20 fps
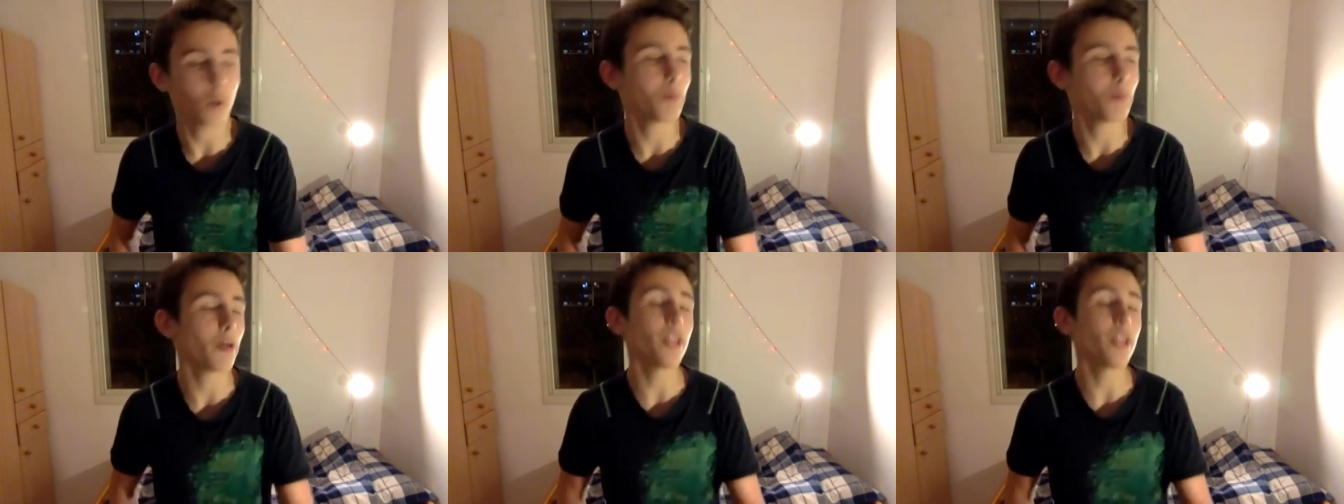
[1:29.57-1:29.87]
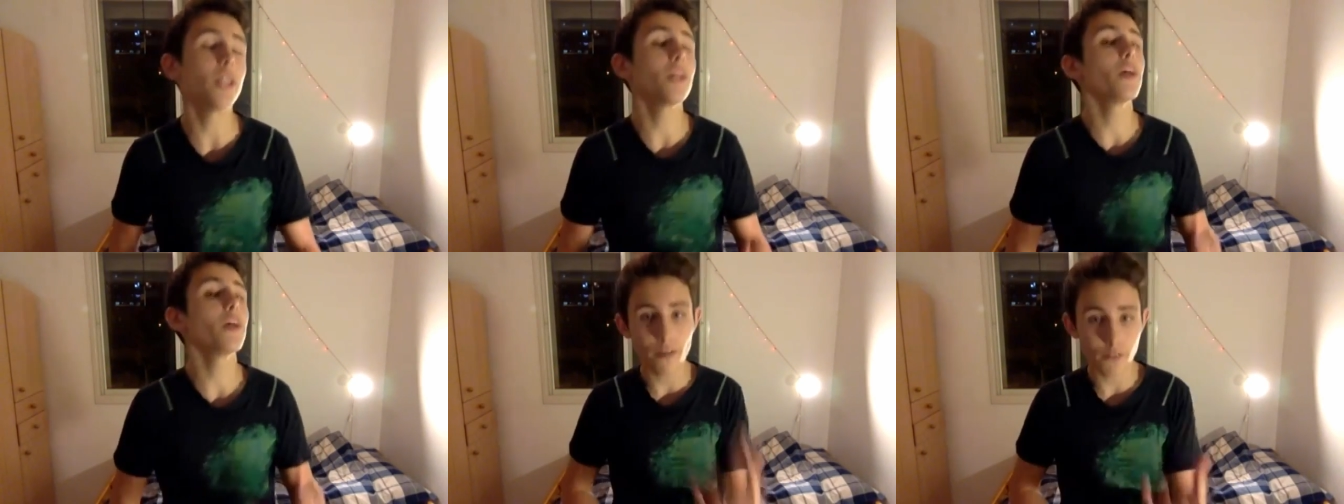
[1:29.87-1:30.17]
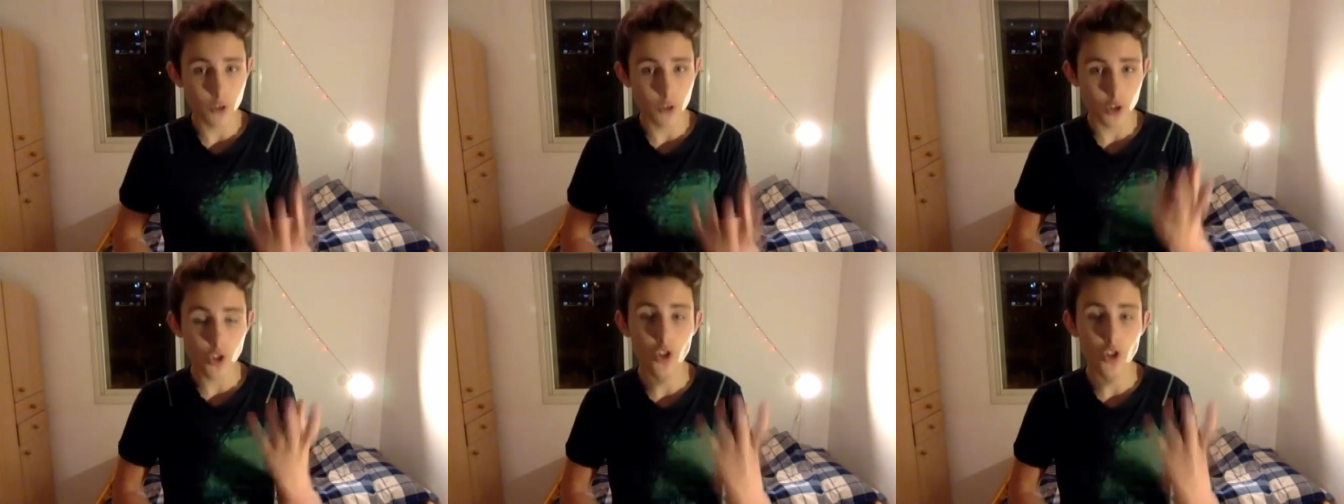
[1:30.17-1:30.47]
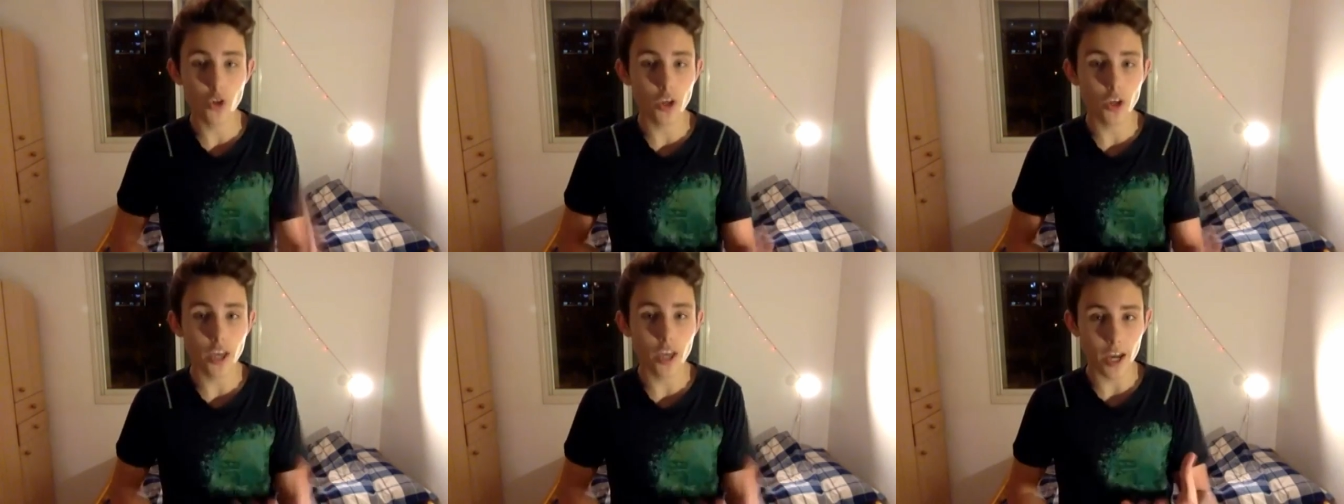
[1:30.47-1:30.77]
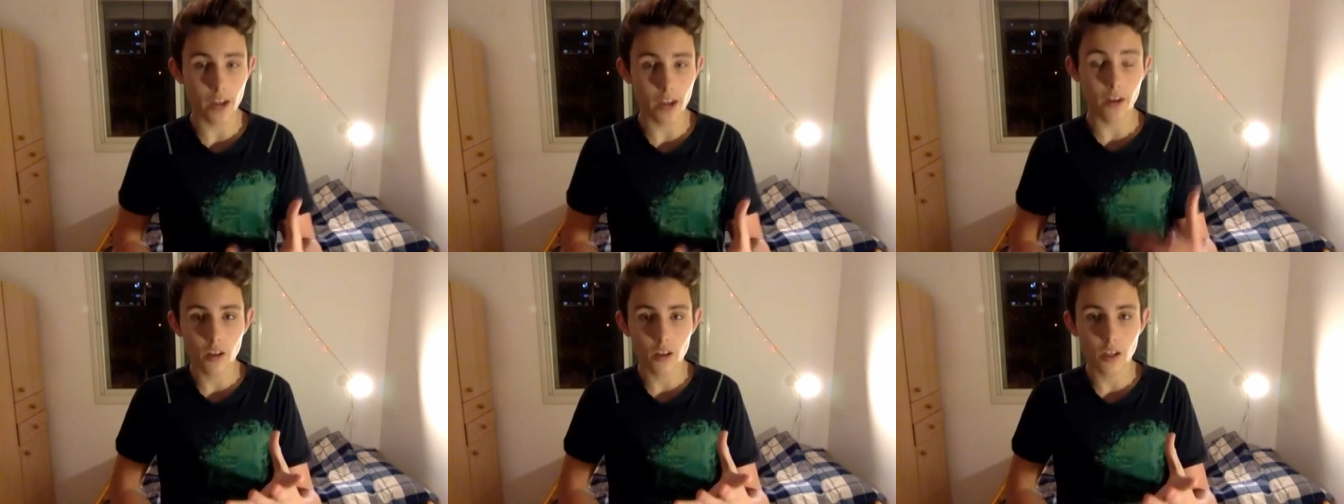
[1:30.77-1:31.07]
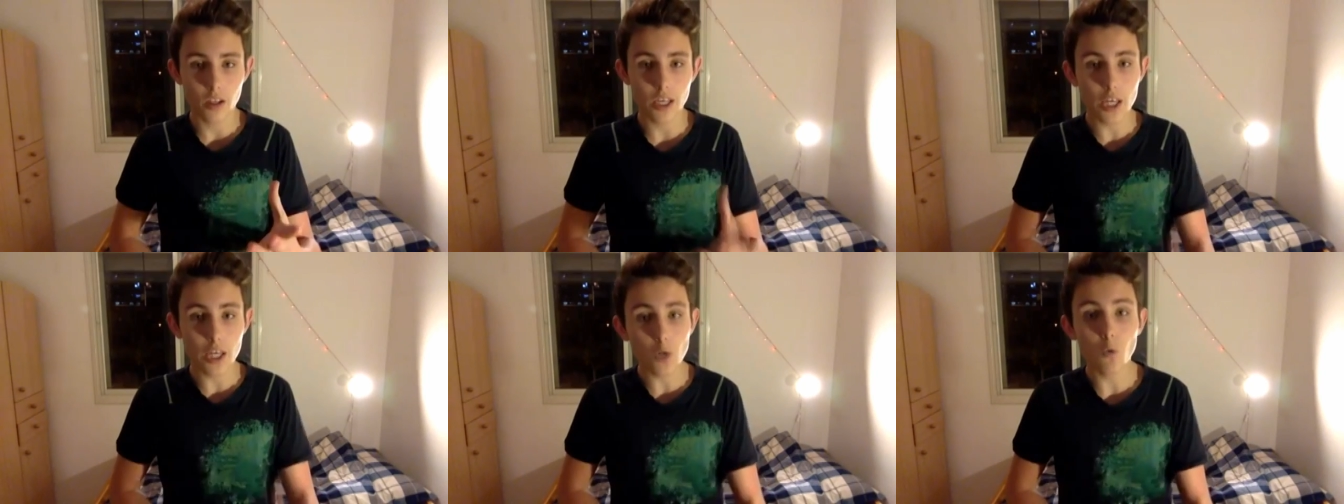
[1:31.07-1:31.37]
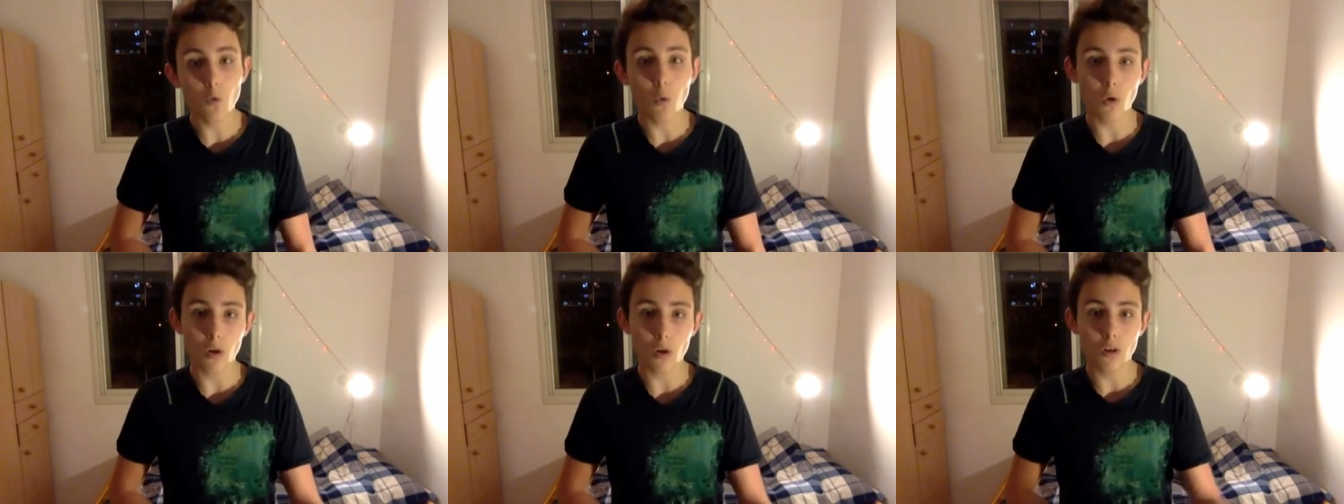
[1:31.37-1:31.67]
but you should get
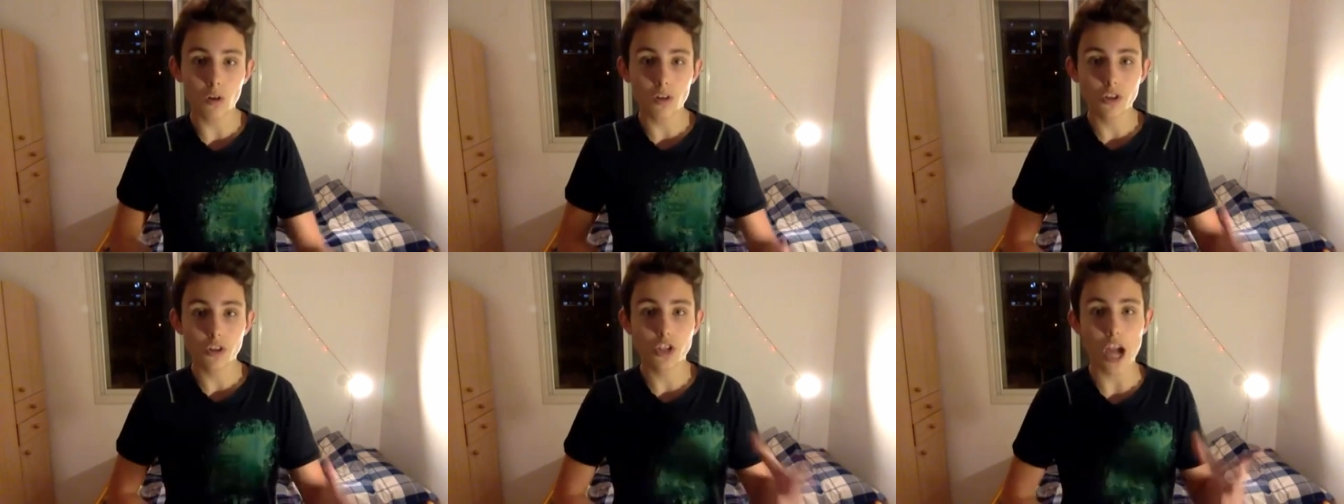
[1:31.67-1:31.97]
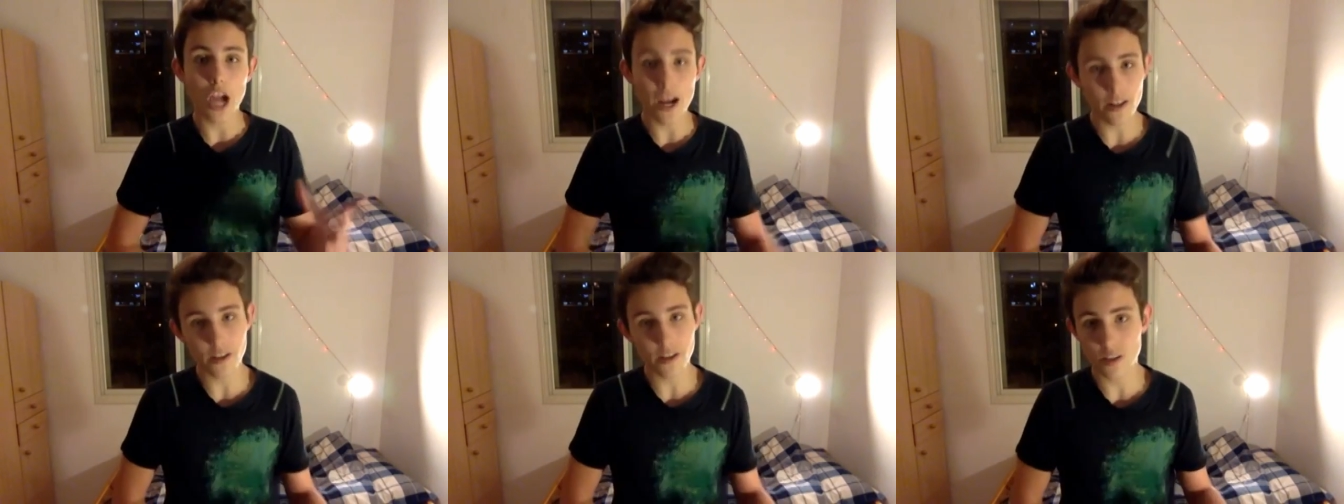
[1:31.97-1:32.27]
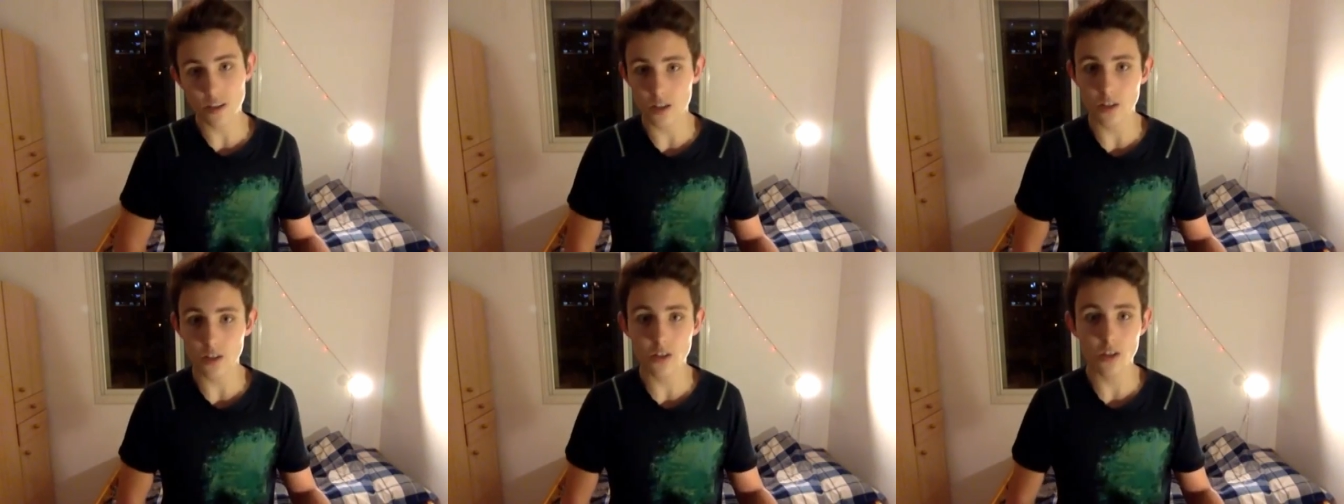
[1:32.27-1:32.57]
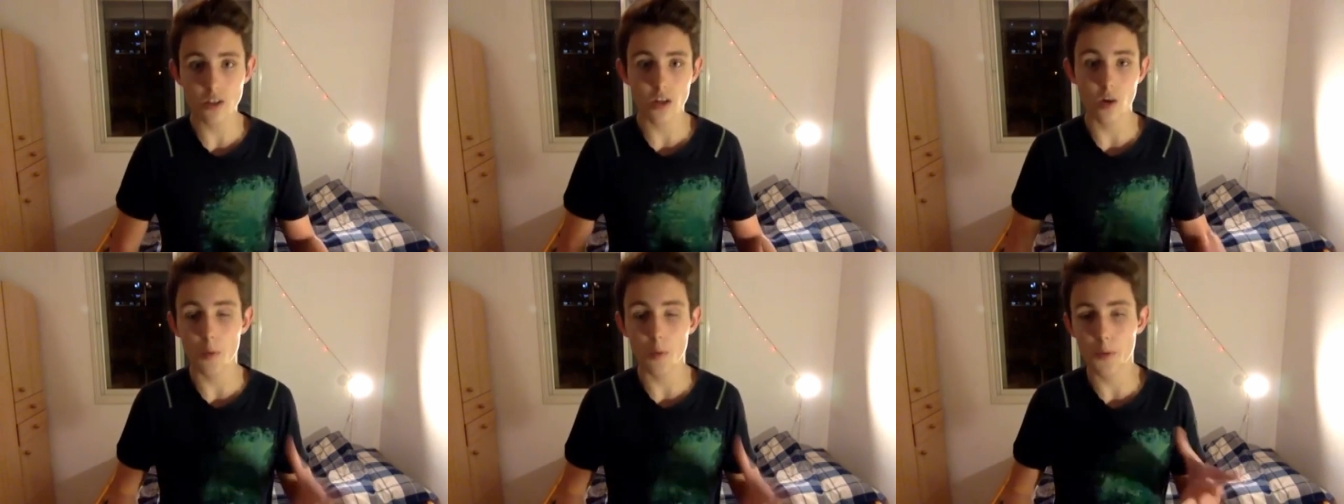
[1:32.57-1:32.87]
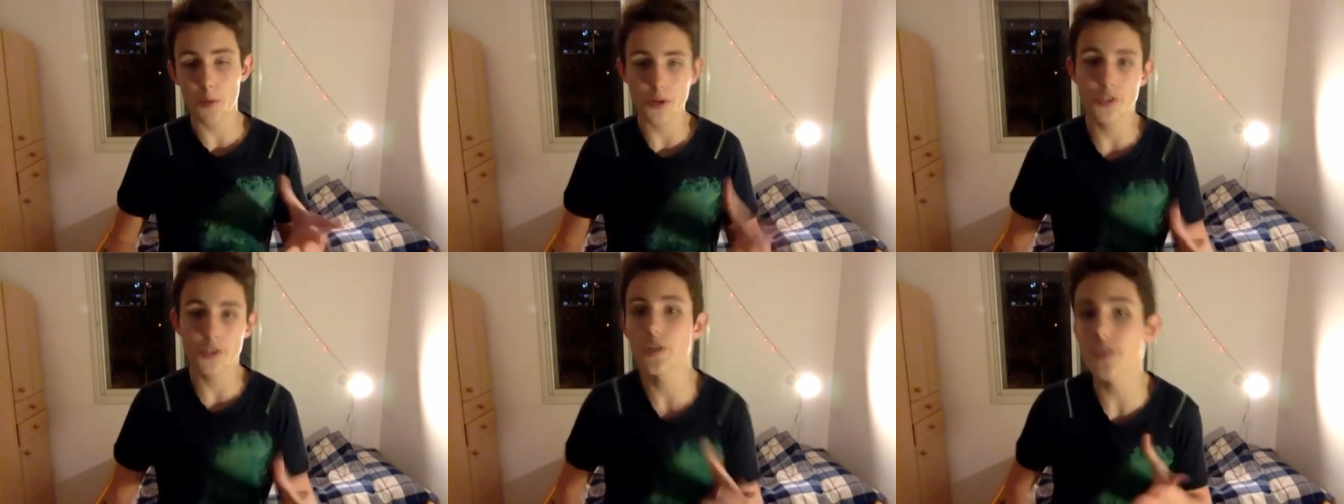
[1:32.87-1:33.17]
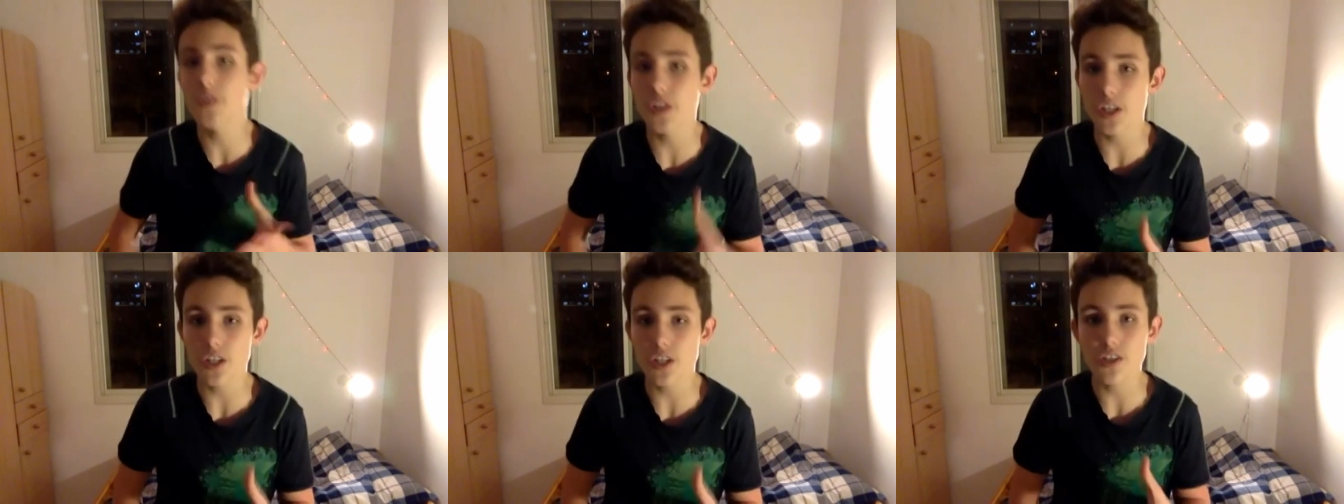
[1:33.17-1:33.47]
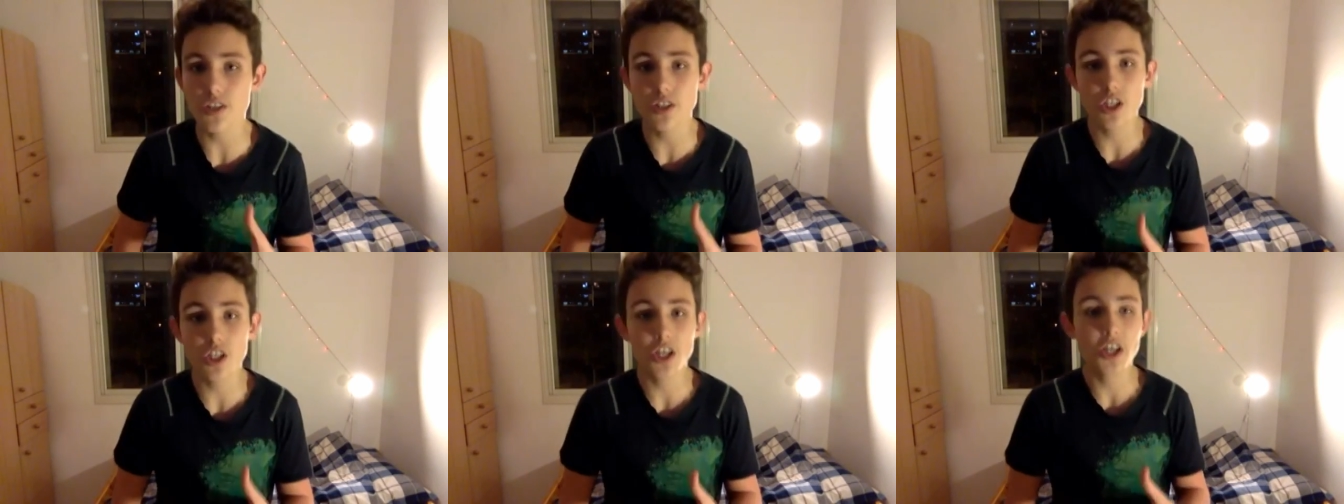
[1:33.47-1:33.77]
equal chances and
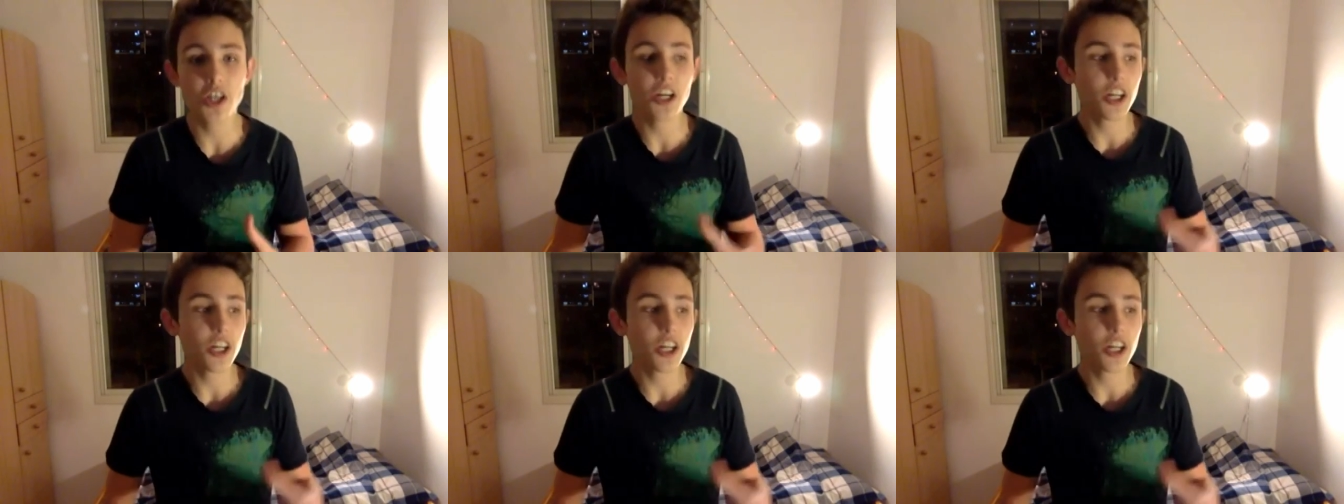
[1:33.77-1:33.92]
opportunities